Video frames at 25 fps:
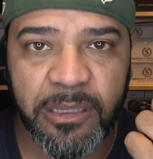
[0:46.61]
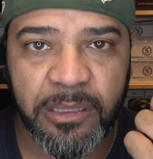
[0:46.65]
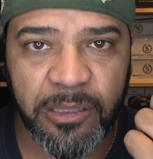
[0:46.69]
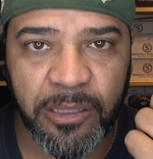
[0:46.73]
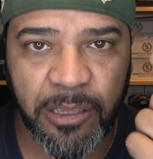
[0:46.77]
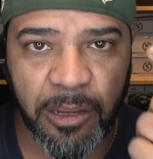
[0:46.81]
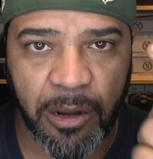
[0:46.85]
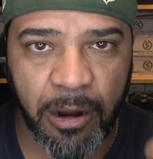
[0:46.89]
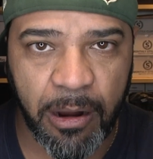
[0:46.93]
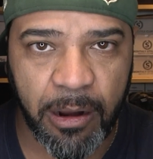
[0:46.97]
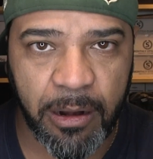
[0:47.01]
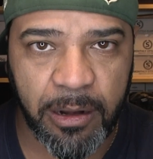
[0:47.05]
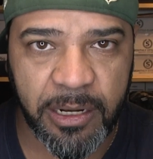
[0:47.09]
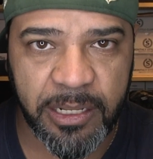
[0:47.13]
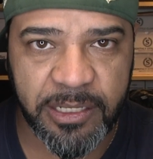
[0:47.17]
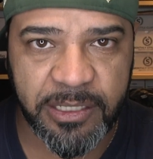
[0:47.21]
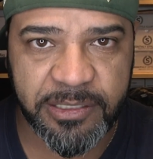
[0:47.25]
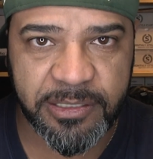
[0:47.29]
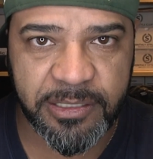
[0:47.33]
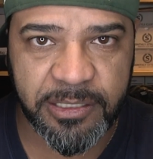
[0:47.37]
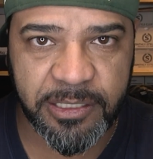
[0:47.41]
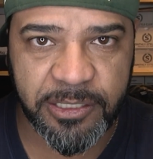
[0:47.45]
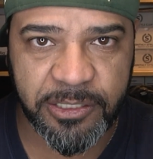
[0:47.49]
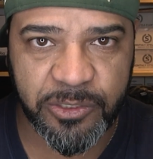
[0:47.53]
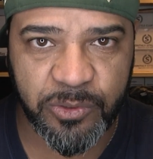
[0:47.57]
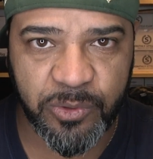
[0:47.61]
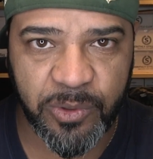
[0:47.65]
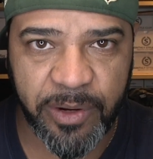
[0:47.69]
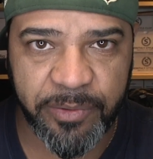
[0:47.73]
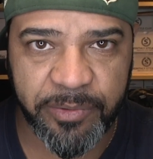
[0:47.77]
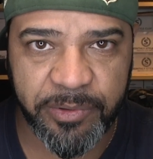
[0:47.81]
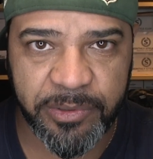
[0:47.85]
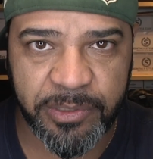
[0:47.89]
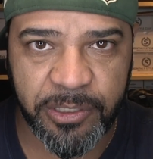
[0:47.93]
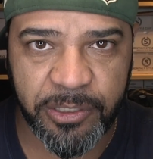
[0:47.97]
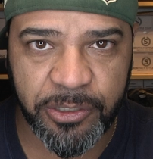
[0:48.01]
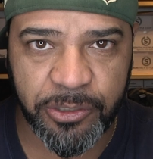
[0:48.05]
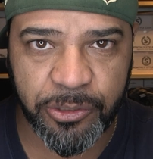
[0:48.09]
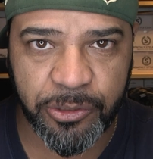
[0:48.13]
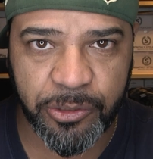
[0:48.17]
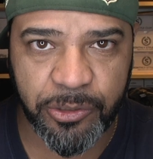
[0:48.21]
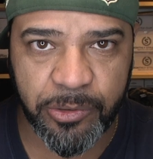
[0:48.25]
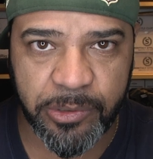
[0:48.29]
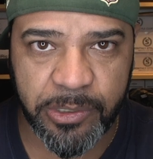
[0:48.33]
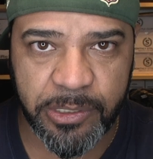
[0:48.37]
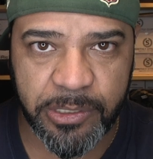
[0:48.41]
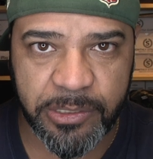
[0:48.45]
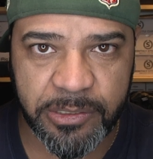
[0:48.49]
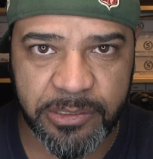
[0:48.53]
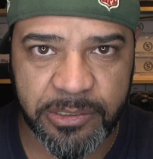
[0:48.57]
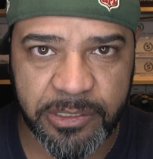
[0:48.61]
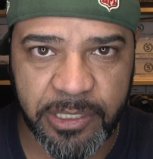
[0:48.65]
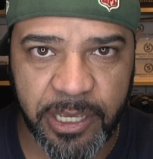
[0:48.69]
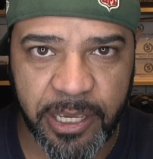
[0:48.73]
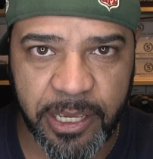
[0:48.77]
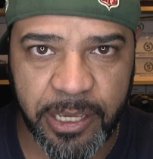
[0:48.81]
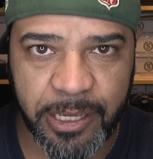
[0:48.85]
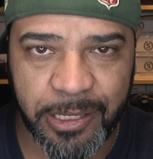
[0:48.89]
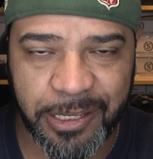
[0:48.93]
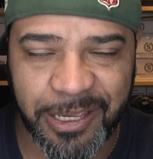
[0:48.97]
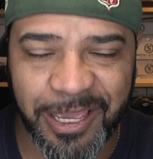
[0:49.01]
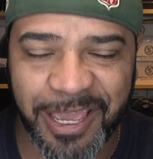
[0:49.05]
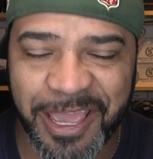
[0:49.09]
they are listening to everything you're doing and saying.